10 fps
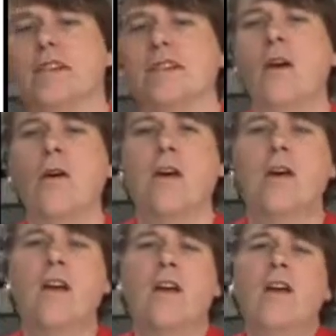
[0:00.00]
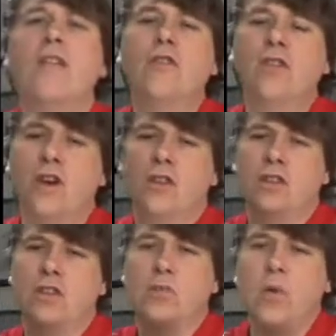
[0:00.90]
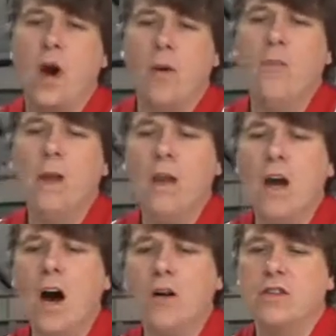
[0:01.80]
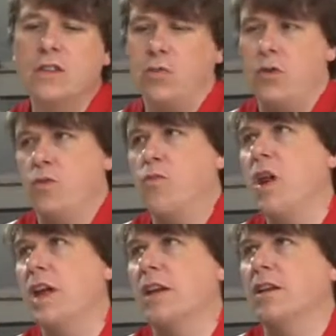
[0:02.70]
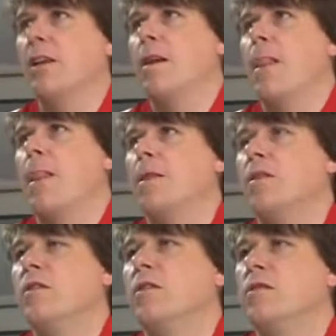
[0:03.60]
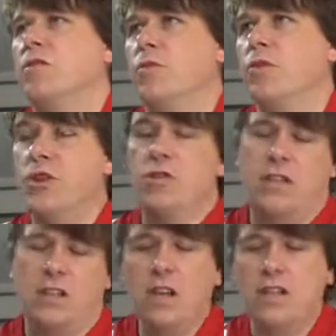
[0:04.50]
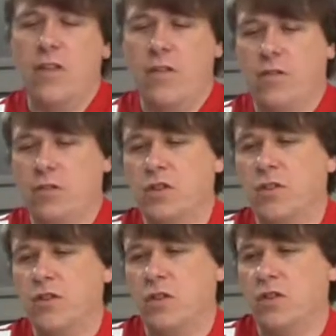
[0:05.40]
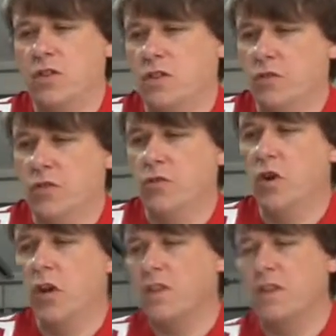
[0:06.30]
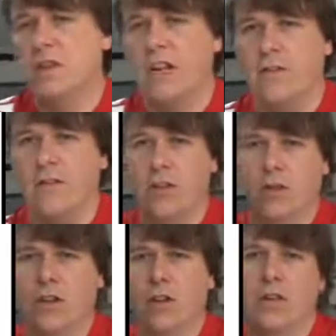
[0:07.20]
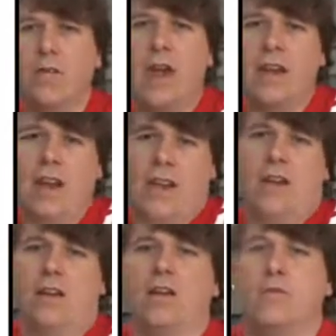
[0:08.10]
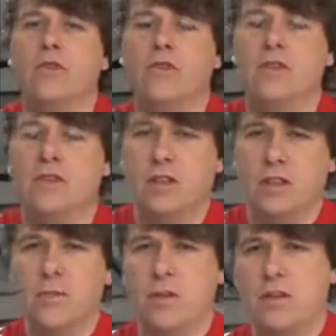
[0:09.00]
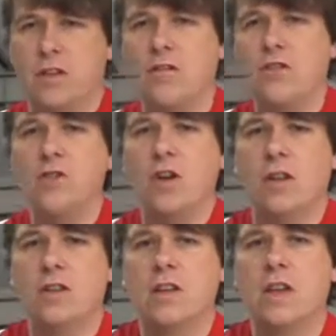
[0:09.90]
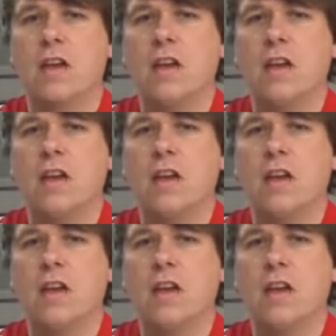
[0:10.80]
So if your cost is well below, so that's what you're willing to produce at, at selling for. So if your cost is like $2 and it's selling for $4, you'd be able to get that producer surplus of $2.